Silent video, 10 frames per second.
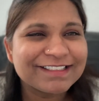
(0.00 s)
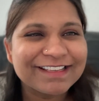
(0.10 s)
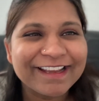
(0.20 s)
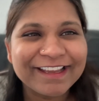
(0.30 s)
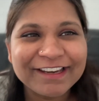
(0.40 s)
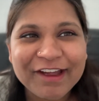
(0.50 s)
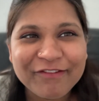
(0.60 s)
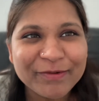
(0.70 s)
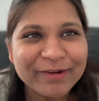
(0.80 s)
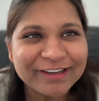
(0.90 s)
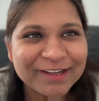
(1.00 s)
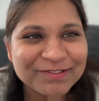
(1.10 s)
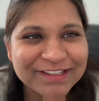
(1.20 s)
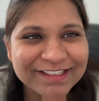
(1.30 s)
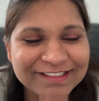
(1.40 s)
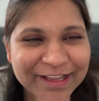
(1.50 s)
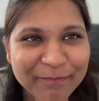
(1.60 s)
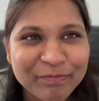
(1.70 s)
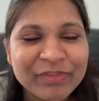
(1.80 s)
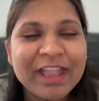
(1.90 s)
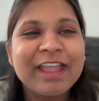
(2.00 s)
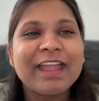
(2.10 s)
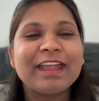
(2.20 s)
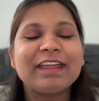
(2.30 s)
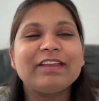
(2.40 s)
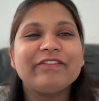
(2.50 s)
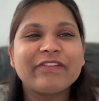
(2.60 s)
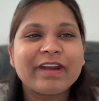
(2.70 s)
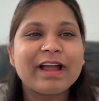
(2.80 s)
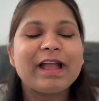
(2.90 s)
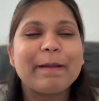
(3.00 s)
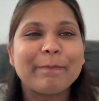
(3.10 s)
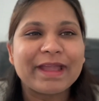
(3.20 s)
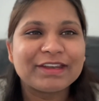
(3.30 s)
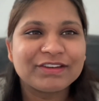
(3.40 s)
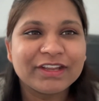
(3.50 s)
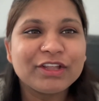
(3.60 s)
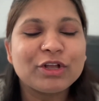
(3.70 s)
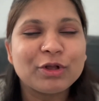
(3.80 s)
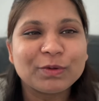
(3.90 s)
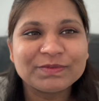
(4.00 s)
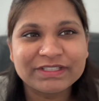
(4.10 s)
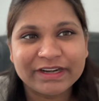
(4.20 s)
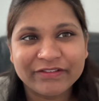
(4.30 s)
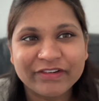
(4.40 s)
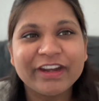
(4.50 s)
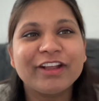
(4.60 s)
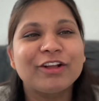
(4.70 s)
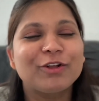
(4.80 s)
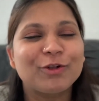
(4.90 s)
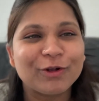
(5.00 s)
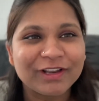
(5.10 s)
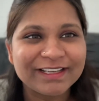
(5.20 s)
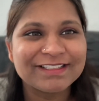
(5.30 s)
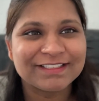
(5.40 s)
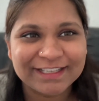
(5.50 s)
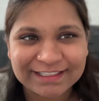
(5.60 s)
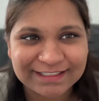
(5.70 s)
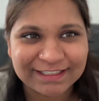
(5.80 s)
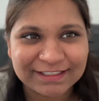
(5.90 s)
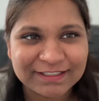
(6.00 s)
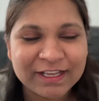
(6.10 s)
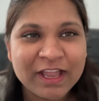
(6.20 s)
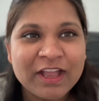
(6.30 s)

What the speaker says: I can never pronounce this name. Intrahepatic obstetric cholestasis.